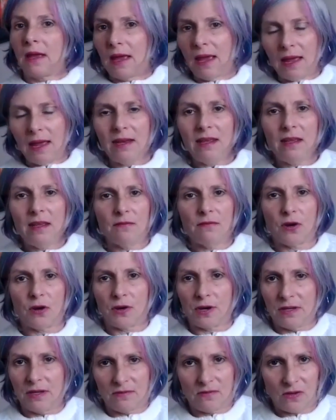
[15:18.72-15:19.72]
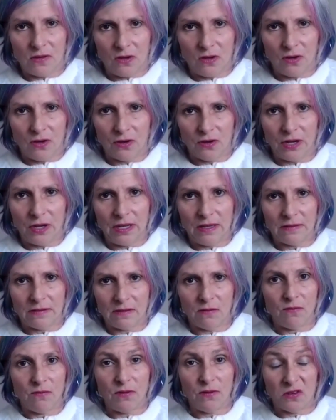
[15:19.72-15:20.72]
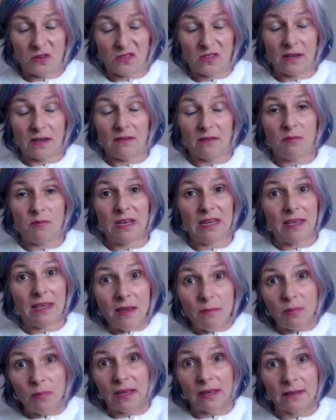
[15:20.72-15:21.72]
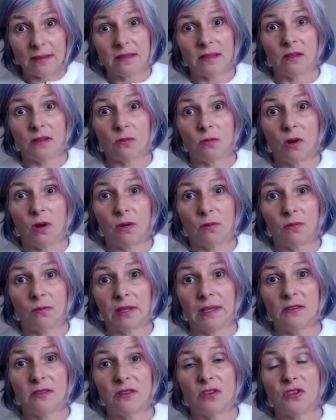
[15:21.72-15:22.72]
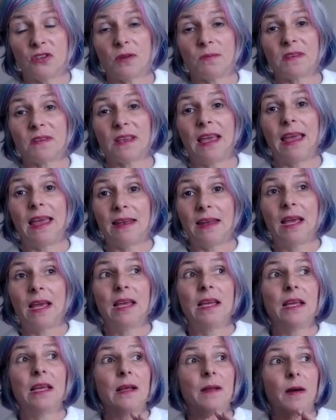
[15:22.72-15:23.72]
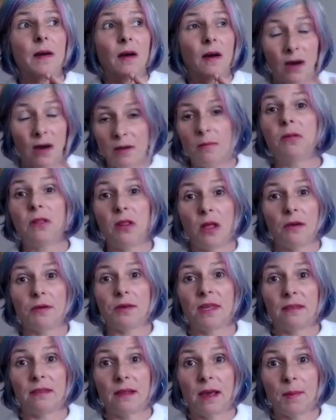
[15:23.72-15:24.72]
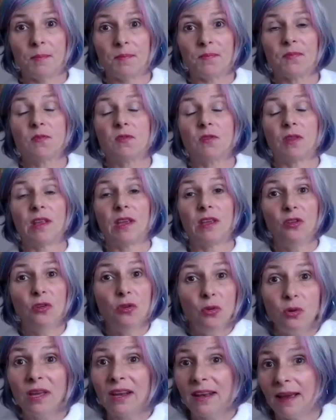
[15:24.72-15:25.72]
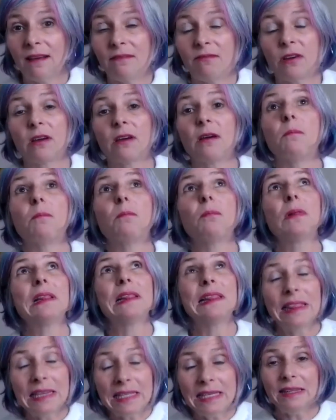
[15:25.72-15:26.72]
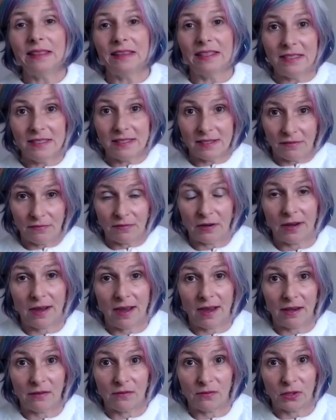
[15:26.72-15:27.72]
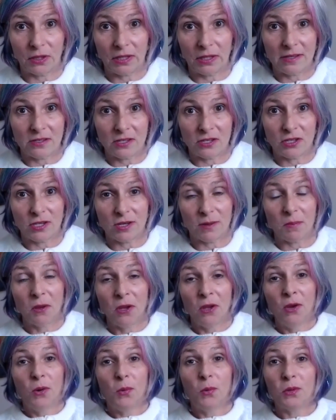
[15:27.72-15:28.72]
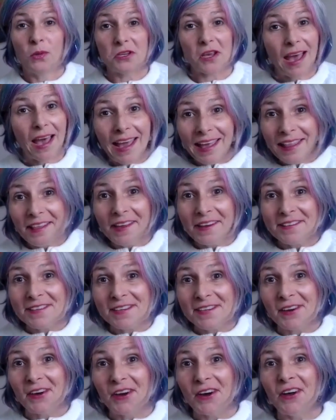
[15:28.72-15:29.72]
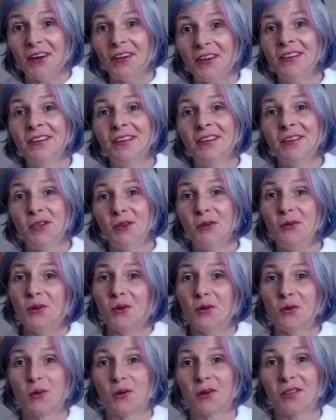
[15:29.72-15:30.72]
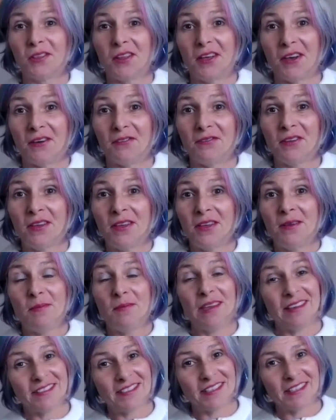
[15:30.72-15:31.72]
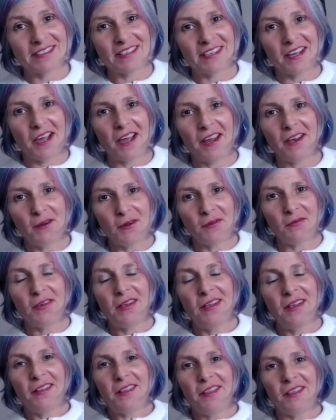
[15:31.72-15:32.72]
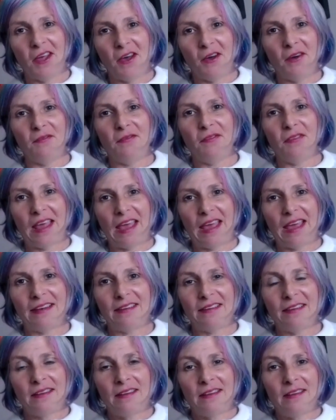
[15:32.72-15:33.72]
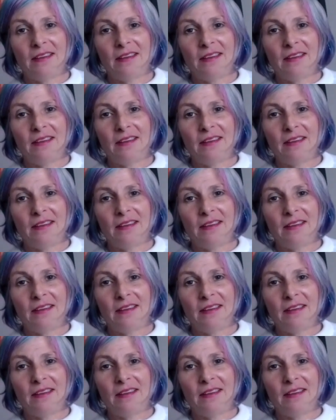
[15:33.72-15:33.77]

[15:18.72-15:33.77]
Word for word: any of our insecurities and fears that have been keeping us in the wrong relationships and unplugging them so that you can have a completely different kind of relationship, which I like to call unicorn love because it's the kind of love that